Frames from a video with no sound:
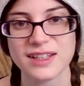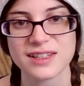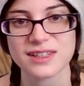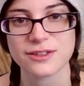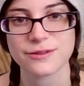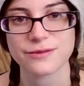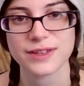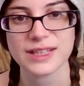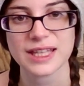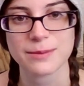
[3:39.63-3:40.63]
I just don't
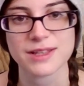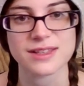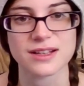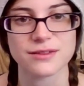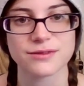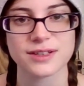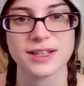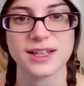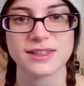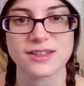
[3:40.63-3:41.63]
feel like myself.
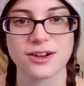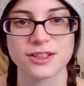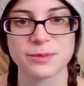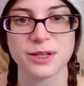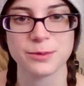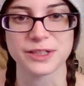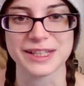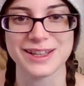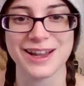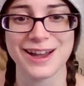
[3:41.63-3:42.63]
It's called puberty,